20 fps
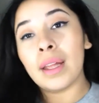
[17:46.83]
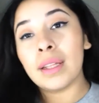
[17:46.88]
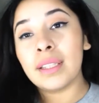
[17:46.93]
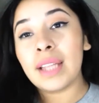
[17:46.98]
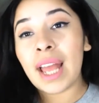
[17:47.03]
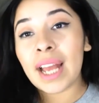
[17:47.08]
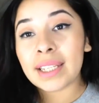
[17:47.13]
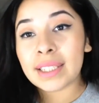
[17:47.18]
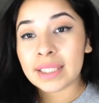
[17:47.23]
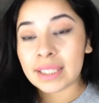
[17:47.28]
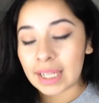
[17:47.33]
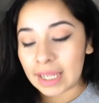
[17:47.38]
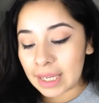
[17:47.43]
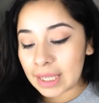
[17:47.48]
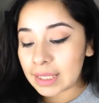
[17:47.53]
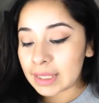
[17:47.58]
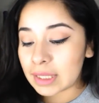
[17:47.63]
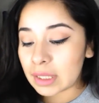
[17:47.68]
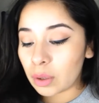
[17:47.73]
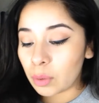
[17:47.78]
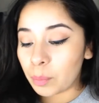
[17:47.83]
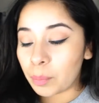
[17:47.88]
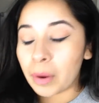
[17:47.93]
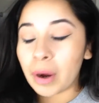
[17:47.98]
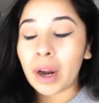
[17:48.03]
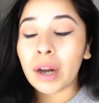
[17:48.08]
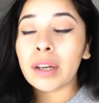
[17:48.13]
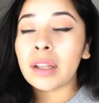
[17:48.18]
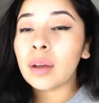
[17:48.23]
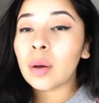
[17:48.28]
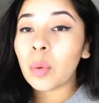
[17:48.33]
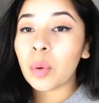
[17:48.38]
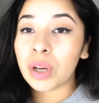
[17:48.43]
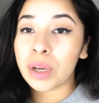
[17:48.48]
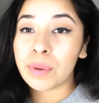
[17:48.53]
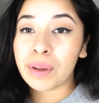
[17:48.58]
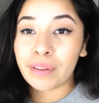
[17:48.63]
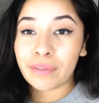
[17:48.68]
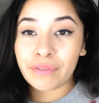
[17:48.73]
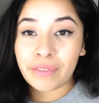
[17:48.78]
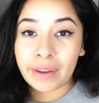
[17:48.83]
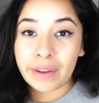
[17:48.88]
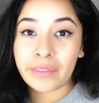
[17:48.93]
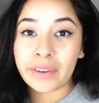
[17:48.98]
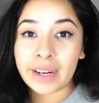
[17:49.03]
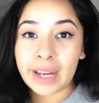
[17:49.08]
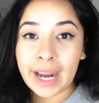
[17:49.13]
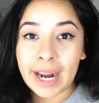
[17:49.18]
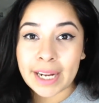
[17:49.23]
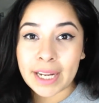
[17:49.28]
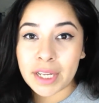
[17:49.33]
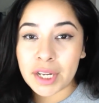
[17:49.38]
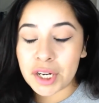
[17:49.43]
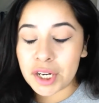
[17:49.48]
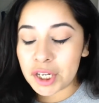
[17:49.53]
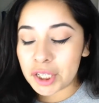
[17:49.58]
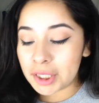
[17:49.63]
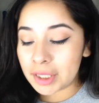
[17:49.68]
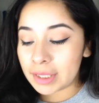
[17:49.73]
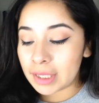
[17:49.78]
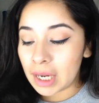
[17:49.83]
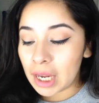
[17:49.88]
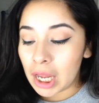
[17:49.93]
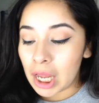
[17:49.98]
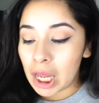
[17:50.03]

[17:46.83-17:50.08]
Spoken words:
Next is probably one of my favorite highlighters,